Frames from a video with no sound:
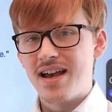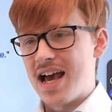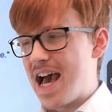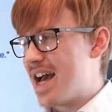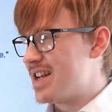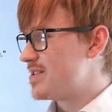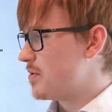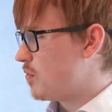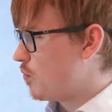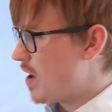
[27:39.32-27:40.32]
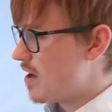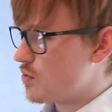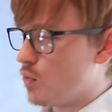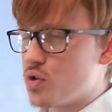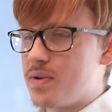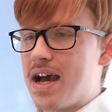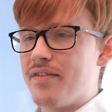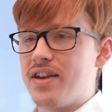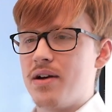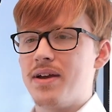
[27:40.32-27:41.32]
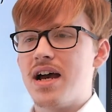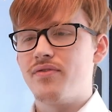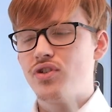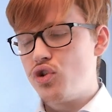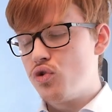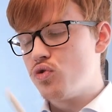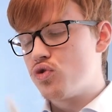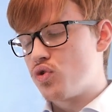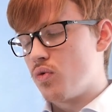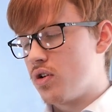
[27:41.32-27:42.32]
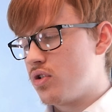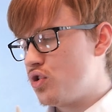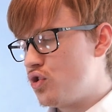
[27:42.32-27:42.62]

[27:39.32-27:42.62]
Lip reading: And what do we have here? We have usually,